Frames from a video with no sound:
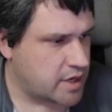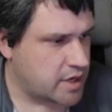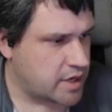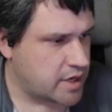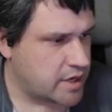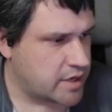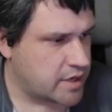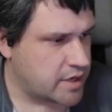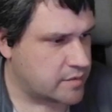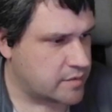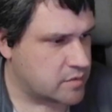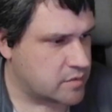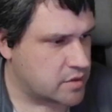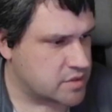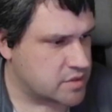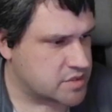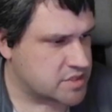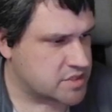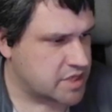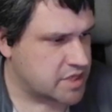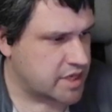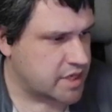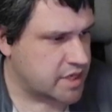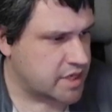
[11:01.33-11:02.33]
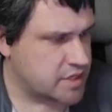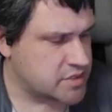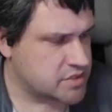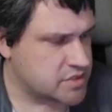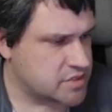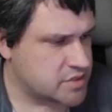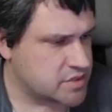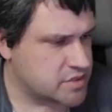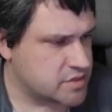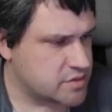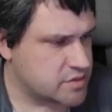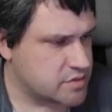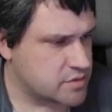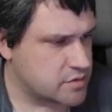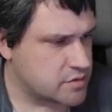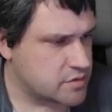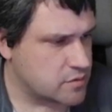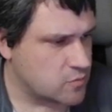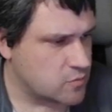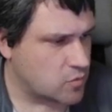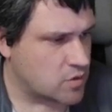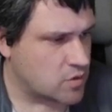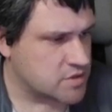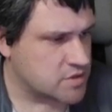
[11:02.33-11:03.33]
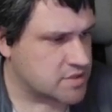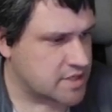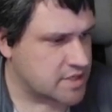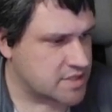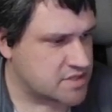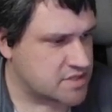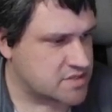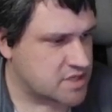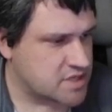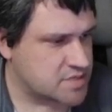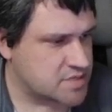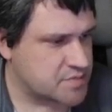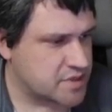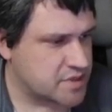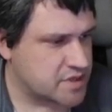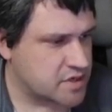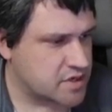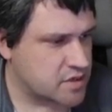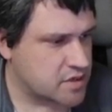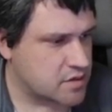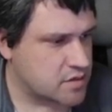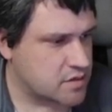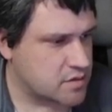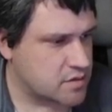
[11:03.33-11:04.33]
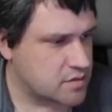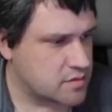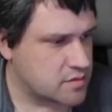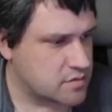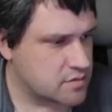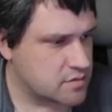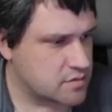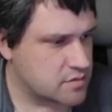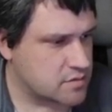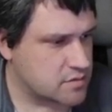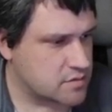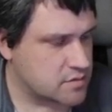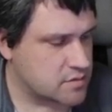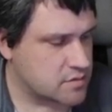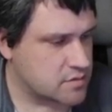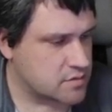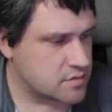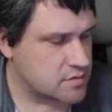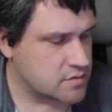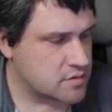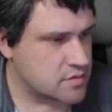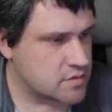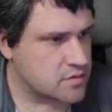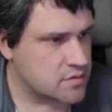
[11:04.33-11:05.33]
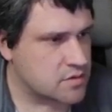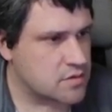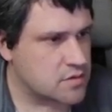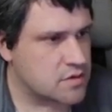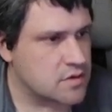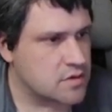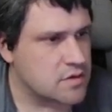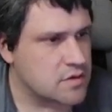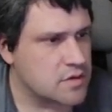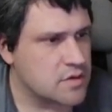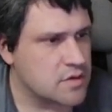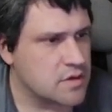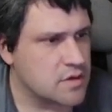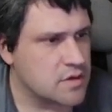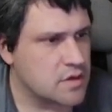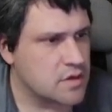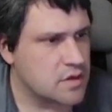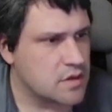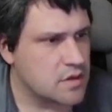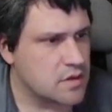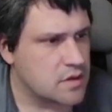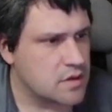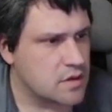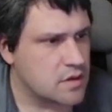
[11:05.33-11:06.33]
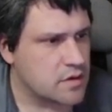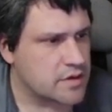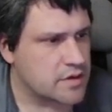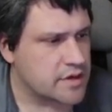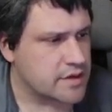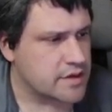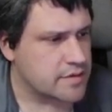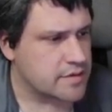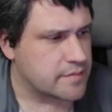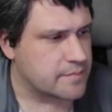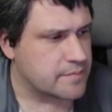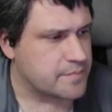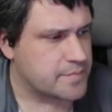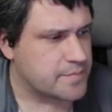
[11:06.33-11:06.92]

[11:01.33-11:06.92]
by a neighbor sage. Warned not to touch by the reporter. Okay.